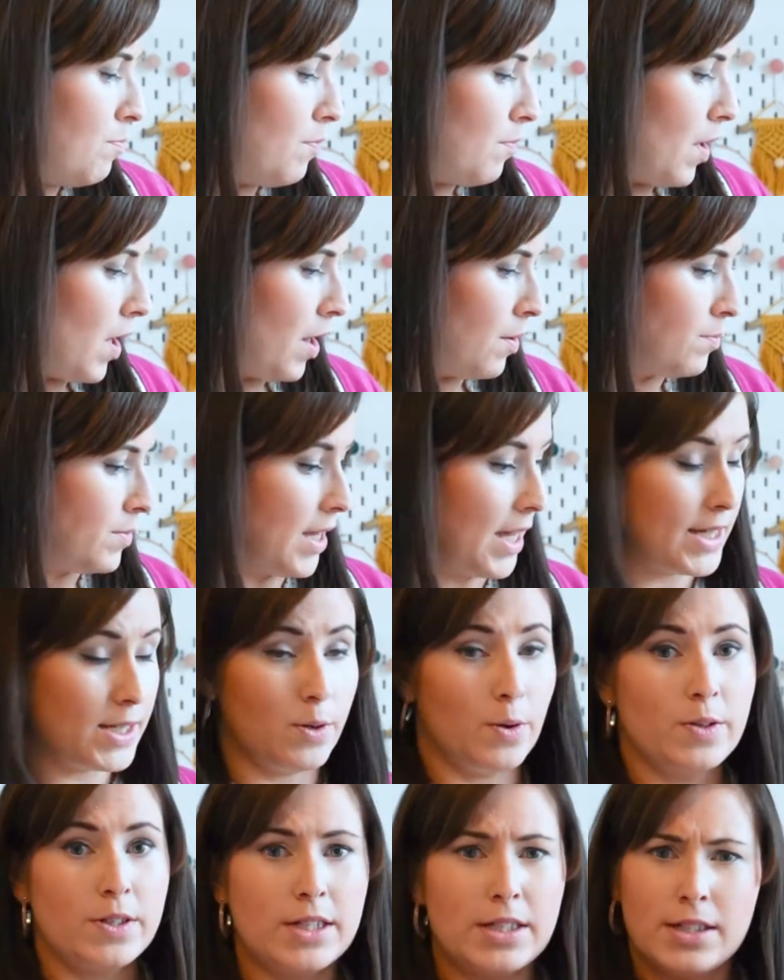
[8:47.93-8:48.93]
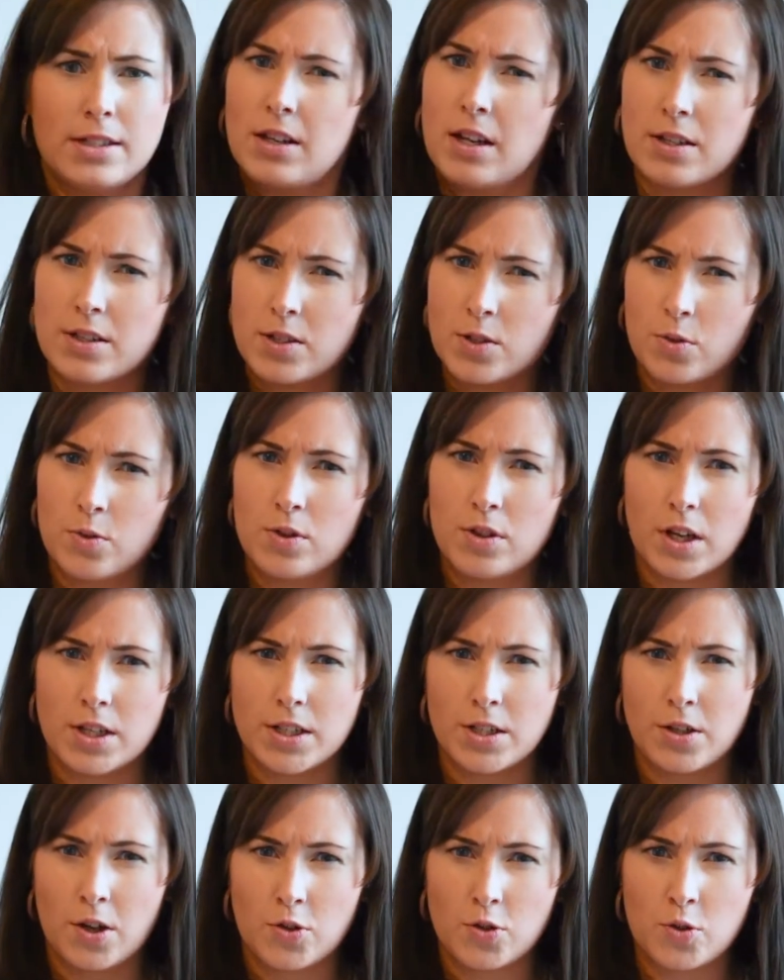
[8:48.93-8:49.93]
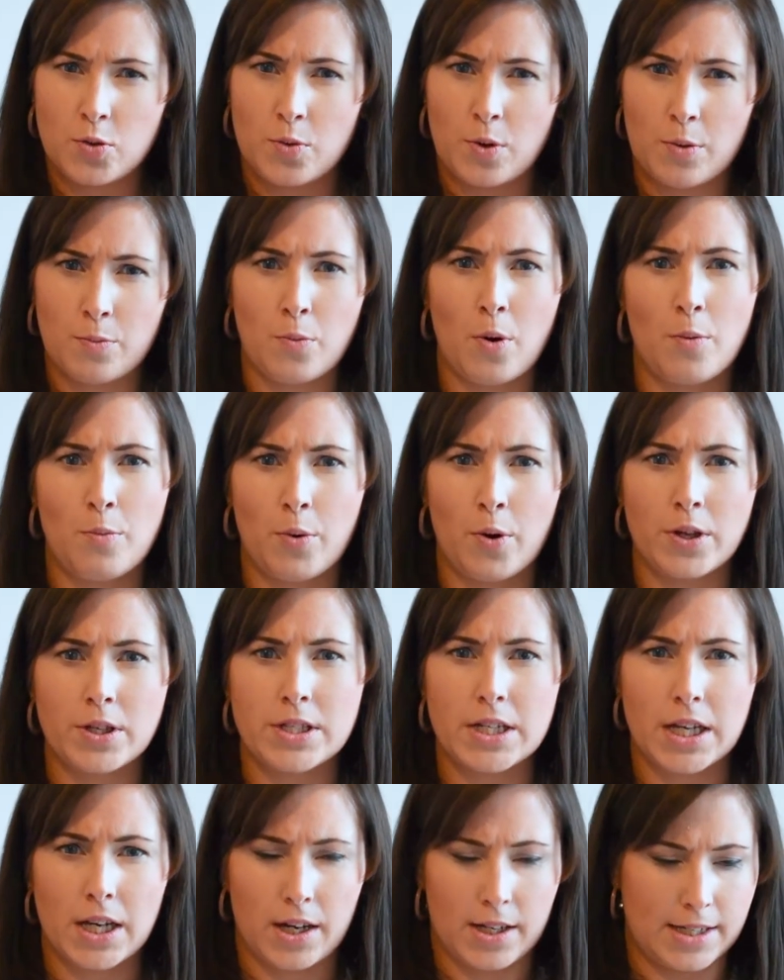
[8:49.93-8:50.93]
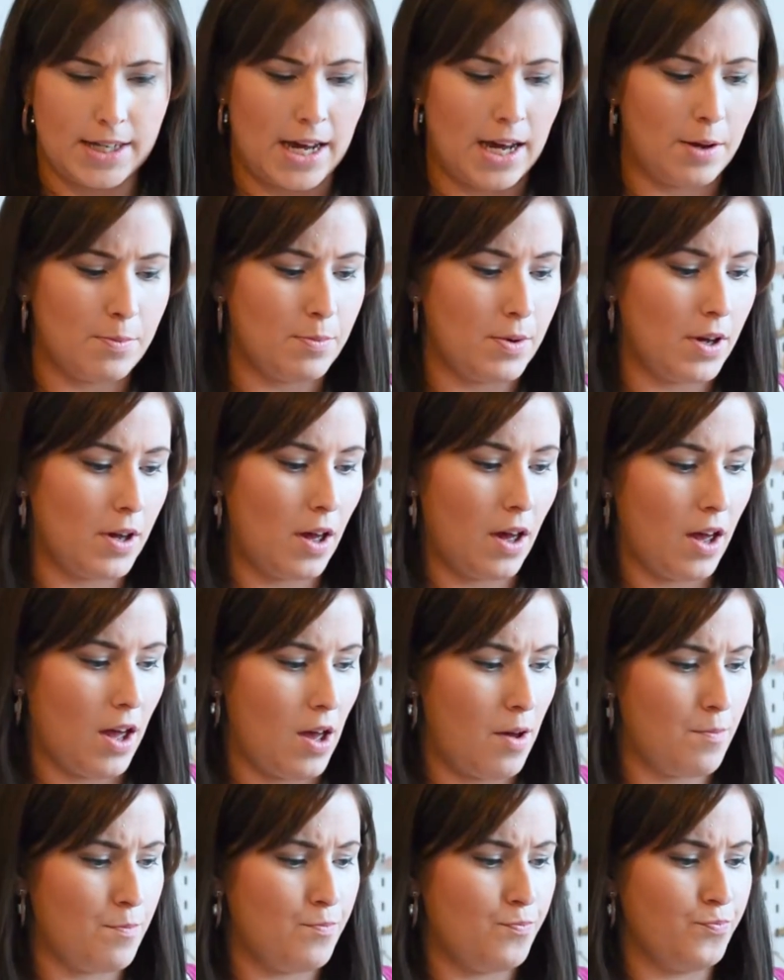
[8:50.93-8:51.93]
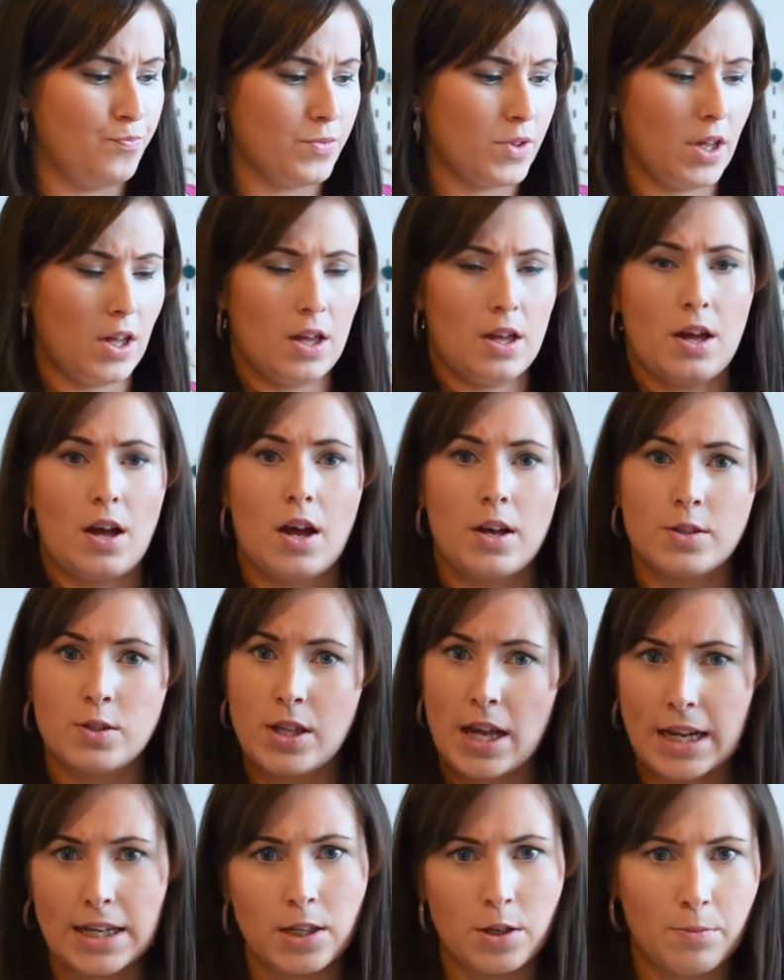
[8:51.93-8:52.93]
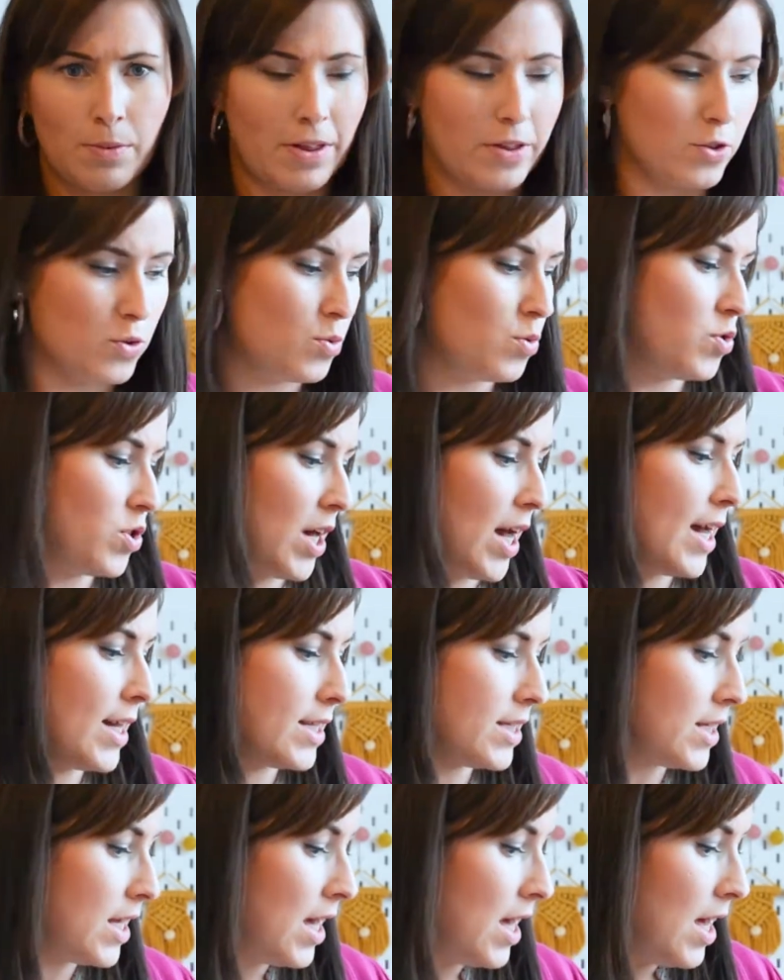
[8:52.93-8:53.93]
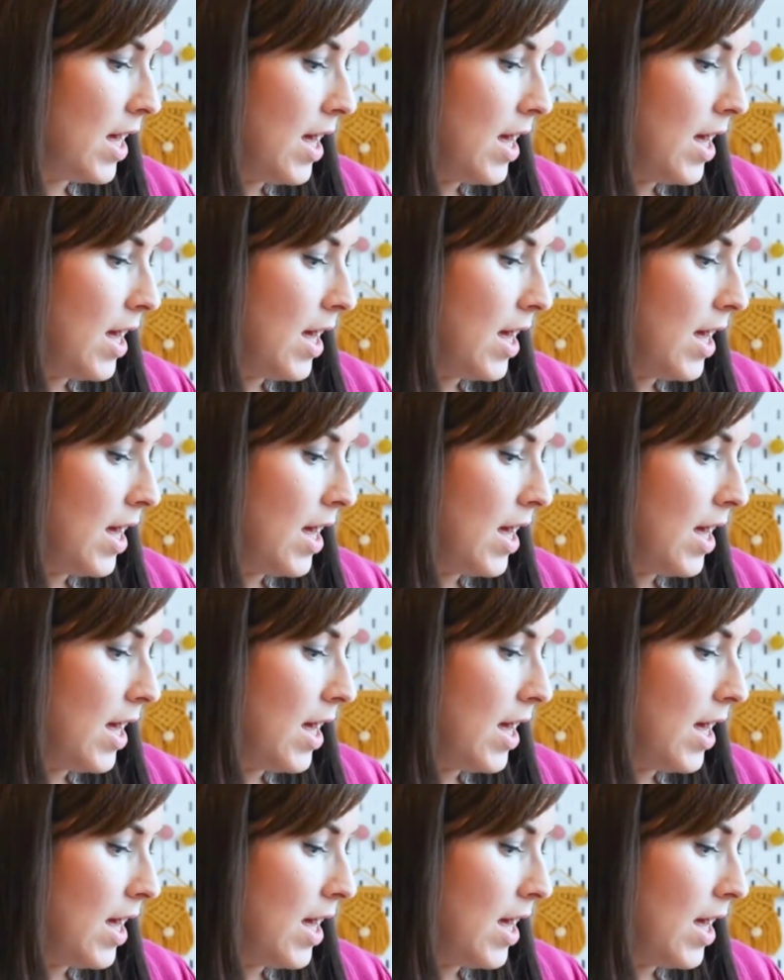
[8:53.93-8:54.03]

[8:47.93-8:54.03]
Yeah, so I was talking, I'm not sure at what point it cut out, but I was telling you about the Georgette,